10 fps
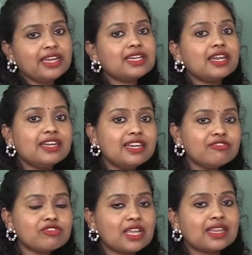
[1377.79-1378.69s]
it
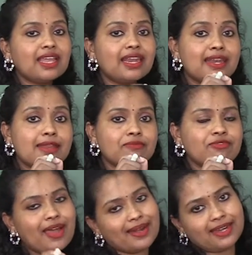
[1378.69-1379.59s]
lives in the
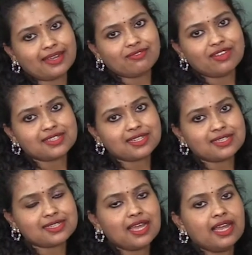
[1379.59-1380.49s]
lymphatic
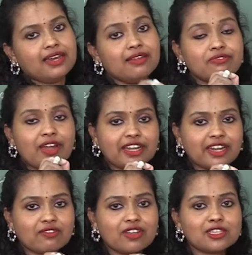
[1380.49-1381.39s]

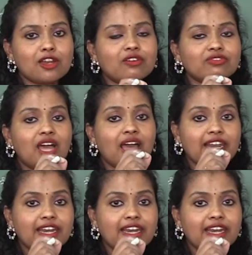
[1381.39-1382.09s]
vessel of the